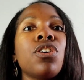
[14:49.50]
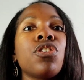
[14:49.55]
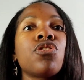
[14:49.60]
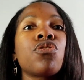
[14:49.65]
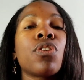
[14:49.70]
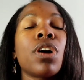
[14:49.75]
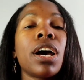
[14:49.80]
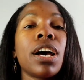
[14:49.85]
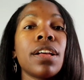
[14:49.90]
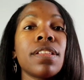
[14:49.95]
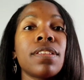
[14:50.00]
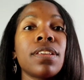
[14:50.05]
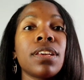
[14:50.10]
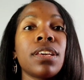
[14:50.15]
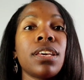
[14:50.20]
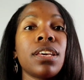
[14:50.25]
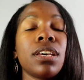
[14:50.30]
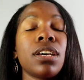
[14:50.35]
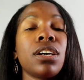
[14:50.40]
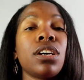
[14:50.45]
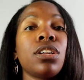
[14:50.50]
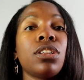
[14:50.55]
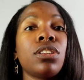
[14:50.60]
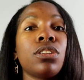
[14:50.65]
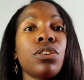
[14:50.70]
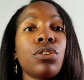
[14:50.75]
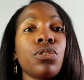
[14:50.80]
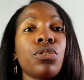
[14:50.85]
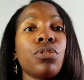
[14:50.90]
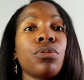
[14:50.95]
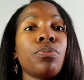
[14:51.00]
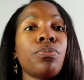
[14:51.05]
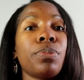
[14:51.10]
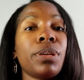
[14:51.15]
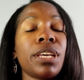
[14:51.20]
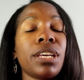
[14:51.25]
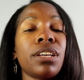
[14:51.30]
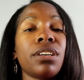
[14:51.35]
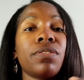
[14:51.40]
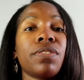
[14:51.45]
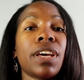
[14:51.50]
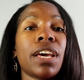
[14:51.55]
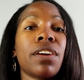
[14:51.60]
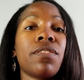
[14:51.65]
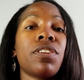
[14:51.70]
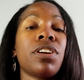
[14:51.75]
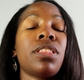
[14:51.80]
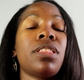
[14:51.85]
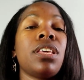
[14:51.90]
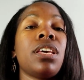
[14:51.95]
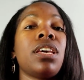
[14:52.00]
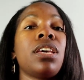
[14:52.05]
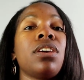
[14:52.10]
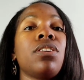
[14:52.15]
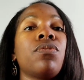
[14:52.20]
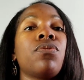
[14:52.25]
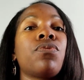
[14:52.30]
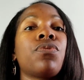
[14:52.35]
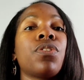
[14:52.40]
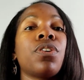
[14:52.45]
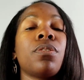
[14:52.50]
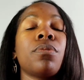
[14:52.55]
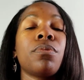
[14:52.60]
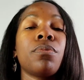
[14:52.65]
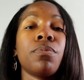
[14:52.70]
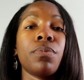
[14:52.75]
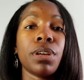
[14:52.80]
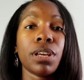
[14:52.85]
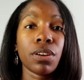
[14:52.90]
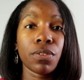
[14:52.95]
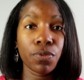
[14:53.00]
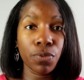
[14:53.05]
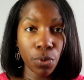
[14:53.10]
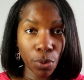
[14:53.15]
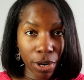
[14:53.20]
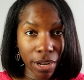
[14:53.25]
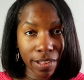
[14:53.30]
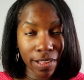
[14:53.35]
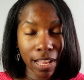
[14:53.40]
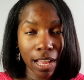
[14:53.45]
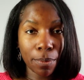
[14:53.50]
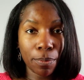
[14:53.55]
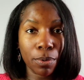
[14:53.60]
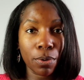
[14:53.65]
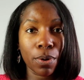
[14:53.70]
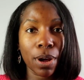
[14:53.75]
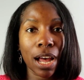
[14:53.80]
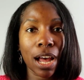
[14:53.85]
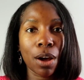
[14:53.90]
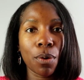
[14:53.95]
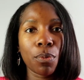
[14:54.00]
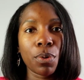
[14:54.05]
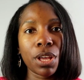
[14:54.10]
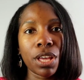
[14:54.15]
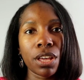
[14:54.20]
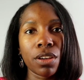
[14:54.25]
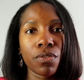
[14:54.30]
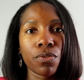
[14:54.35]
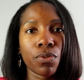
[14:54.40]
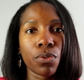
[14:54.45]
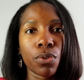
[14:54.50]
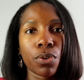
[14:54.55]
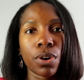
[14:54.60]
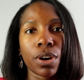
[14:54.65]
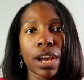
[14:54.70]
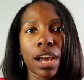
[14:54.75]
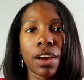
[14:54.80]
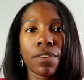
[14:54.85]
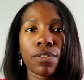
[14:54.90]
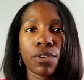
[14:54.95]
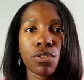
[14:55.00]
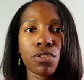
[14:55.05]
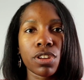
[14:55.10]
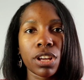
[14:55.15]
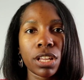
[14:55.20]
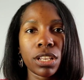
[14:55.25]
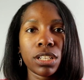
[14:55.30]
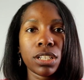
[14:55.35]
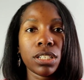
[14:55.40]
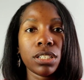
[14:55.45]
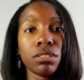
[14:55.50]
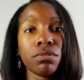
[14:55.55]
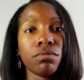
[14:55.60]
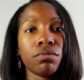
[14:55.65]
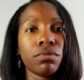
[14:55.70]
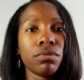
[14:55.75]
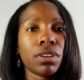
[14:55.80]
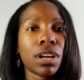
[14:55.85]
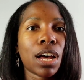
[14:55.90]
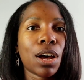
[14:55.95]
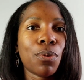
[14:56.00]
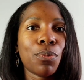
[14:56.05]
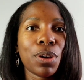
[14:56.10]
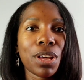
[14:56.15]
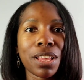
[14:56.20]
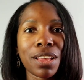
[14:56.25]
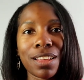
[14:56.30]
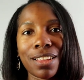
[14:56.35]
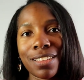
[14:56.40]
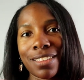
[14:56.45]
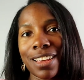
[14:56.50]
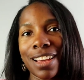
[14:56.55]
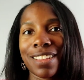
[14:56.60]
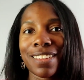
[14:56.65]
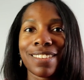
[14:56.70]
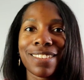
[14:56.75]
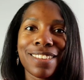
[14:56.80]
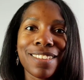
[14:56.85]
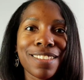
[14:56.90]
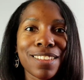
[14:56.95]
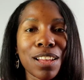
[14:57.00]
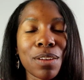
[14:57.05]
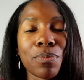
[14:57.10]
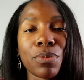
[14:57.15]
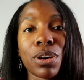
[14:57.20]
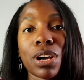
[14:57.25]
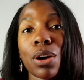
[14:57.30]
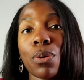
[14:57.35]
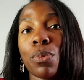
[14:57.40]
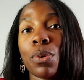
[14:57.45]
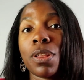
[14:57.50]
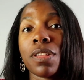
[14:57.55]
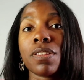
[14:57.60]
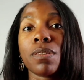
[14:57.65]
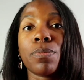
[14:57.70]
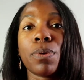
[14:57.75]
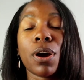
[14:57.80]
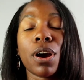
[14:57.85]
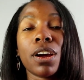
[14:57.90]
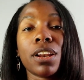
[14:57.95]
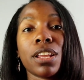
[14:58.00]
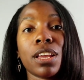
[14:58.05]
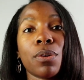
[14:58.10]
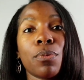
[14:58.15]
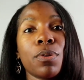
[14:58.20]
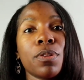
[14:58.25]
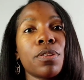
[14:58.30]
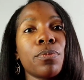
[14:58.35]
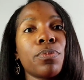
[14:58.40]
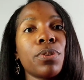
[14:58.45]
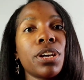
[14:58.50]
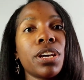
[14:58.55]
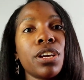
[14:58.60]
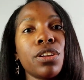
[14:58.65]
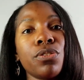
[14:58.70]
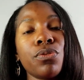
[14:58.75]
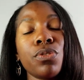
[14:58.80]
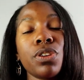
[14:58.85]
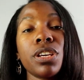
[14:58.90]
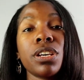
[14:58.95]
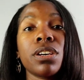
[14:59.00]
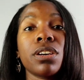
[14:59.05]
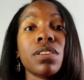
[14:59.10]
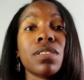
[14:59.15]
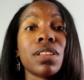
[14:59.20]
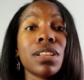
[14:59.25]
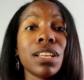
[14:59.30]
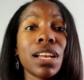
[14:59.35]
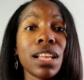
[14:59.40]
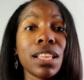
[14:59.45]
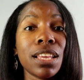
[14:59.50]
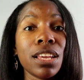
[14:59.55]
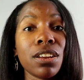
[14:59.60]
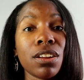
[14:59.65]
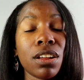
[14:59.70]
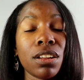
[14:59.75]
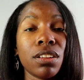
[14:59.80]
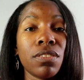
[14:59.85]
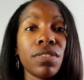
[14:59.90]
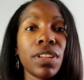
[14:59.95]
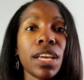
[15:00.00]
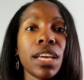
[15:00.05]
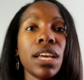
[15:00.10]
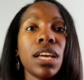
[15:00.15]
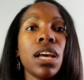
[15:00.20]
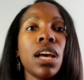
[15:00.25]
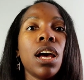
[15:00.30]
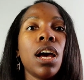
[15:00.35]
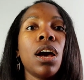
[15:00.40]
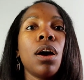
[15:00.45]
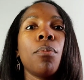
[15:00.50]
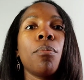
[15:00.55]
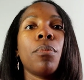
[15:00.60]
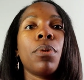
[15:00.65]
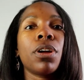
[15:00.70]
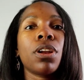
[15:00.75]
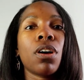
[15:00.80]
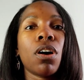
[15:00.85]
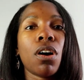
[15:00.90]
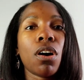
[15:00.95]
try to get a little bit of everything. From, for example, I went for Afrochella, I went Detty December, I wanted to party, I wanted to bring in New Year's, and I did all of that. But I